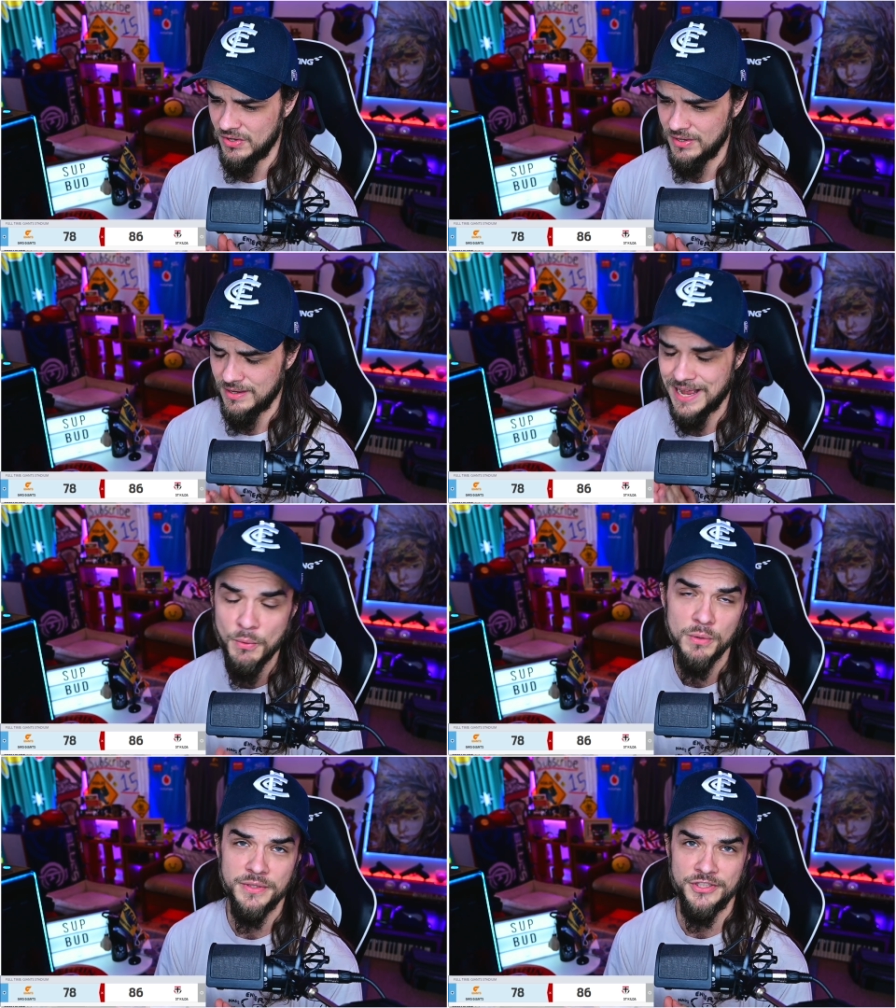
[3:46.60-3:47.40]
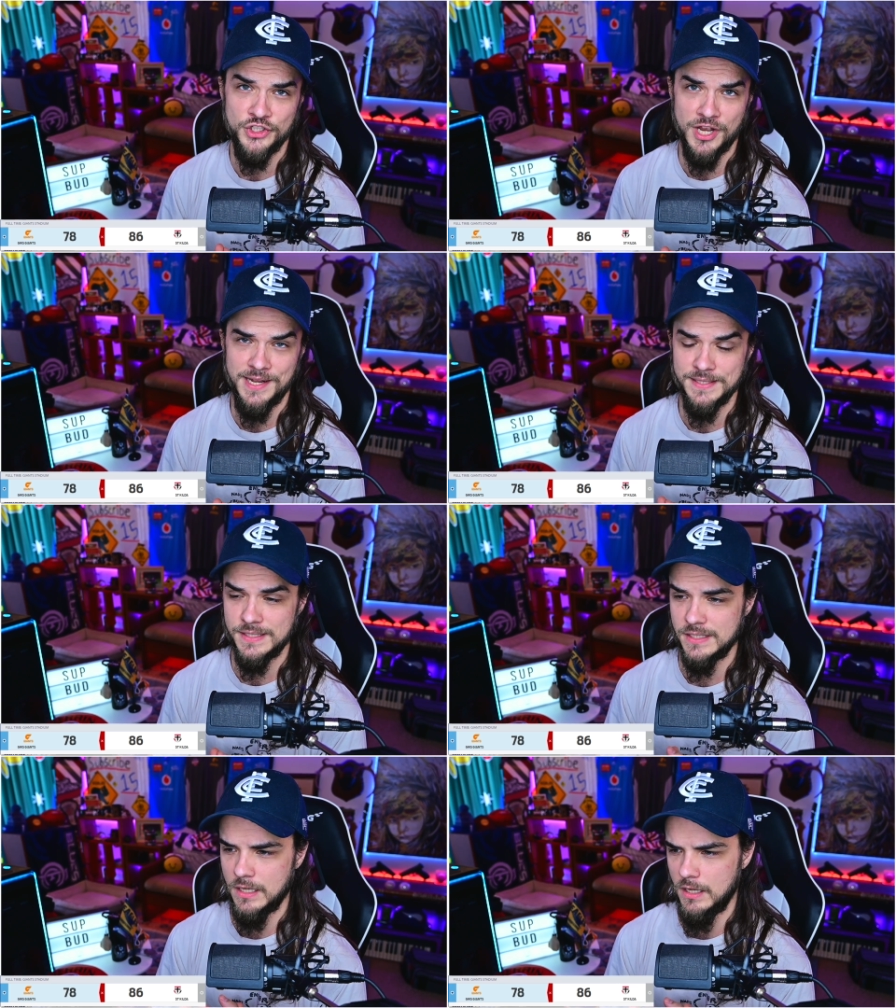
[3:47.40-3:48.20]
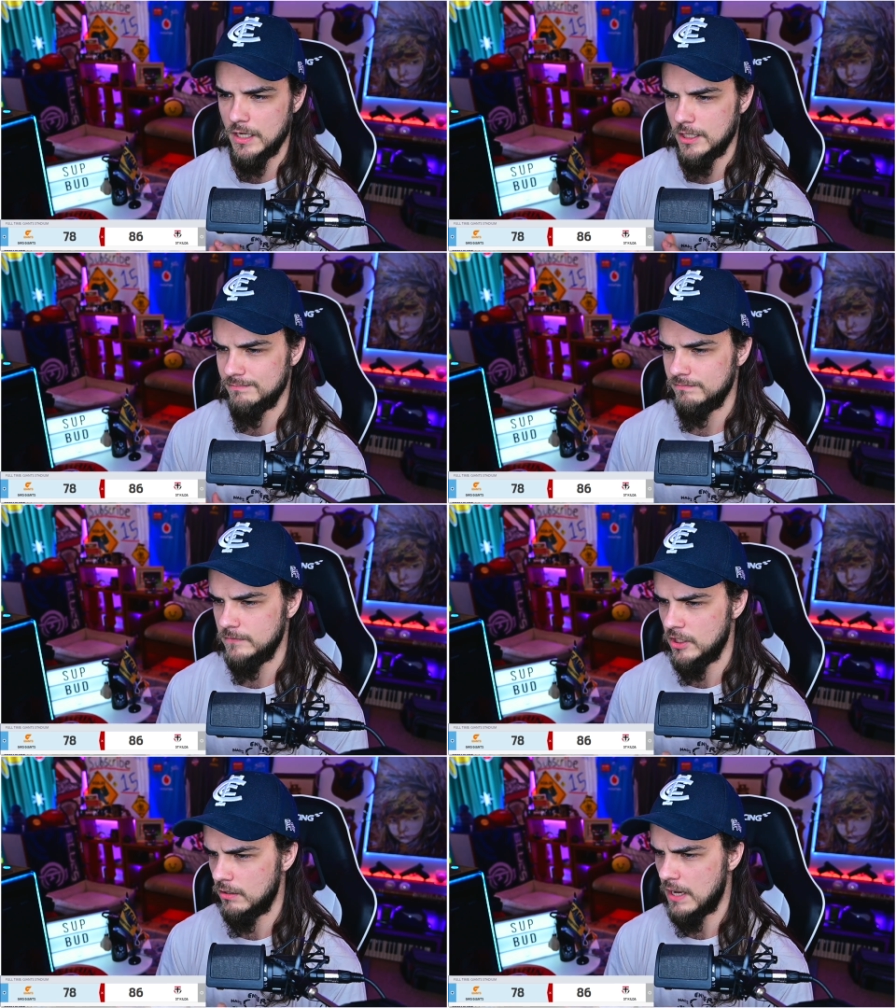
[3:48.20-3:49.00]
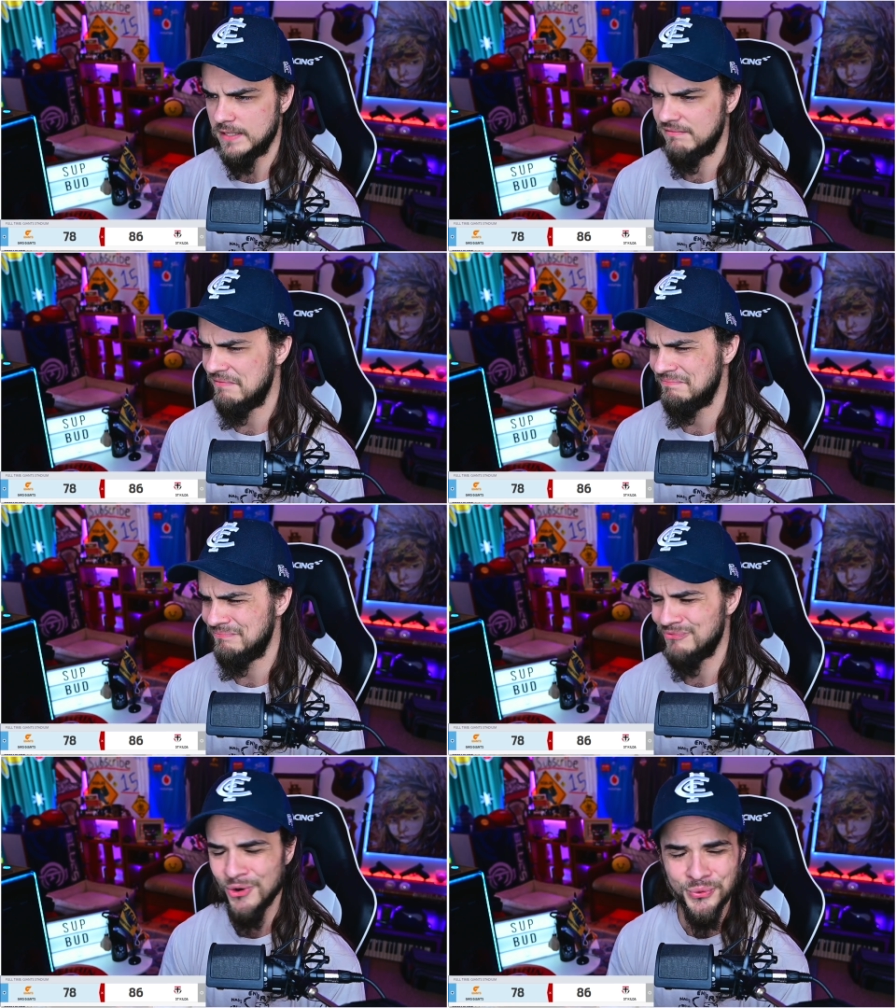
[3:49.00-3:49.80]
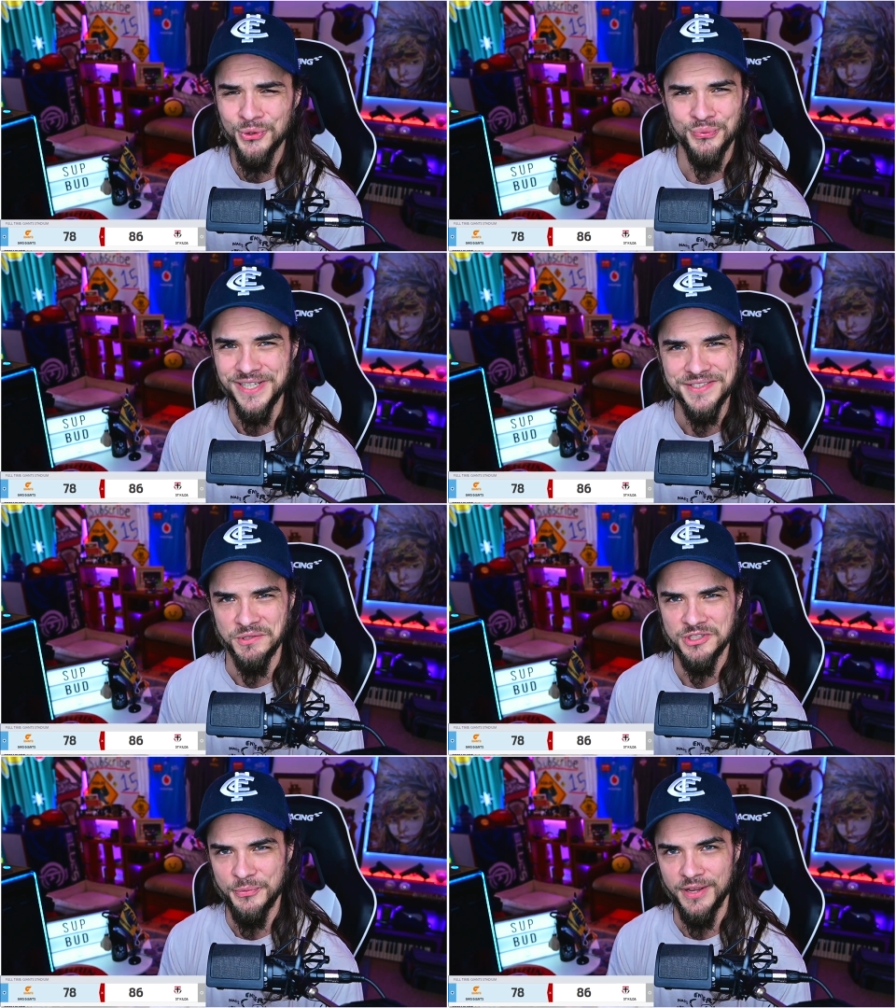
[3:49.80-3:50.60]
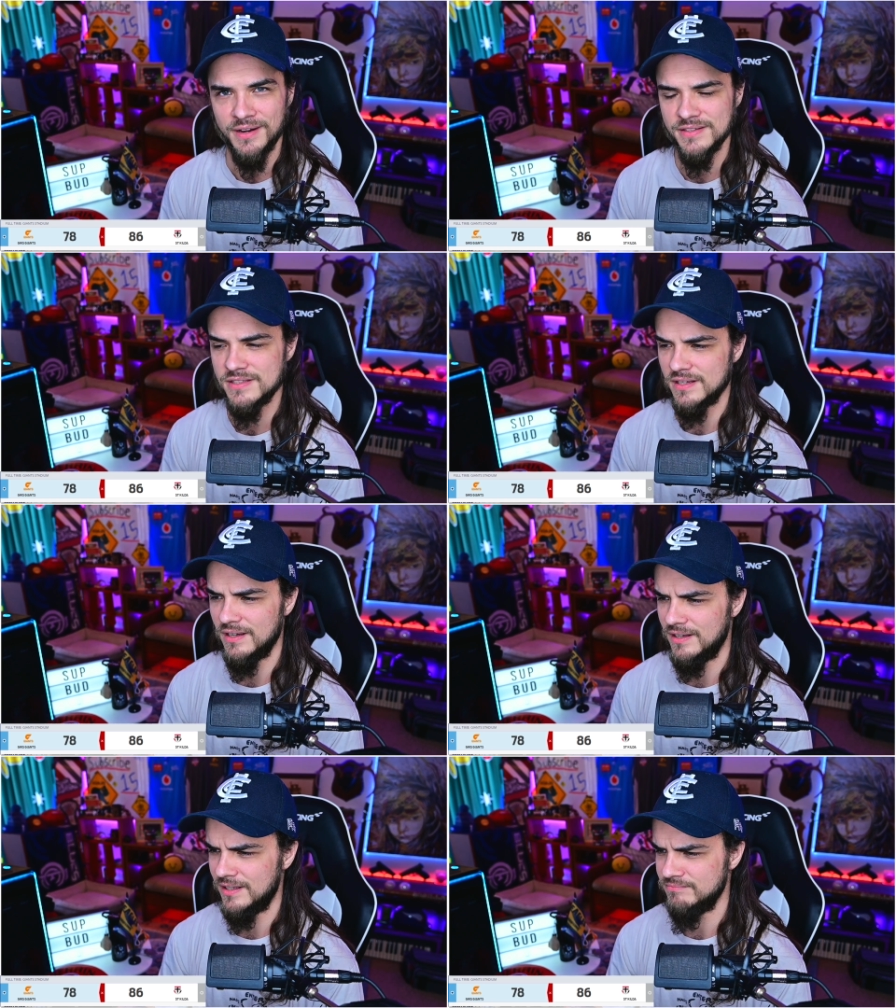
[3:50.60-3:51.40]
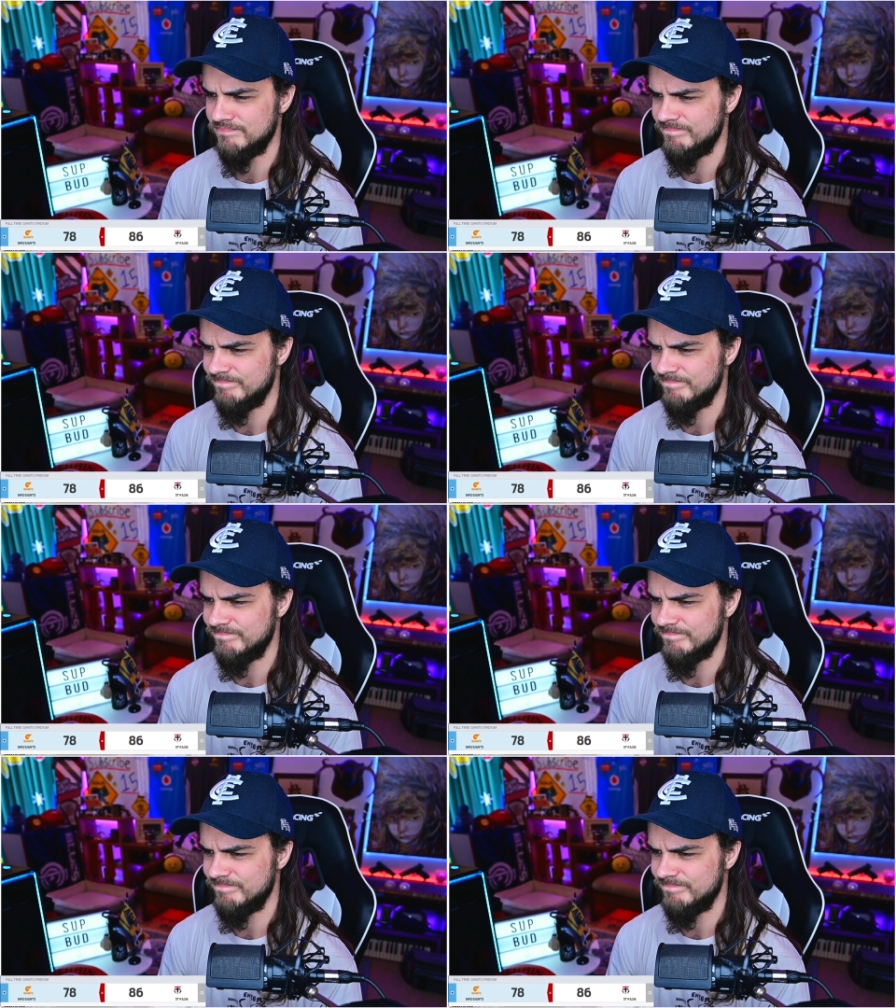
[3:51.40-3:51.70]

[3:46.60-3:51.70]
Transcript: I went with the Giants. Um, you know, I no real reason, to be honest. Um,